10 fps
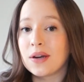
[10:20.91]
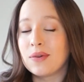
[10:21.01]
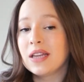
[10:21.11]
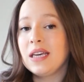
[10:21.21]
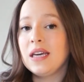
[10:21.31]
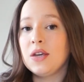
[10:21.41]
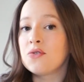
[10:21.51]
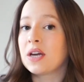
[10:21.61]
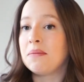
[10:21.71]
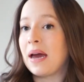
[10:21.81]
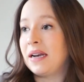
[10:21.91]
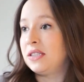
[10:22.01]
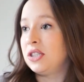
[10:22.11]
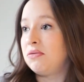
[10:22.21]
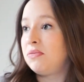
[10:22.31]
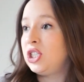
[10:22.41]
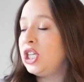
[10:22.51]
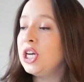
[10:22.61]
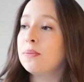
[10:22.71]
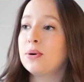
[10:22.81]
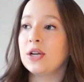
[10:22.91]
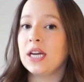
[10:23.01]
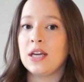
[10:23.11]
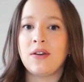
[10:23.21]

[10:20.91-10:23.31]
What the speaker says: Really, you can add it to chia pudding.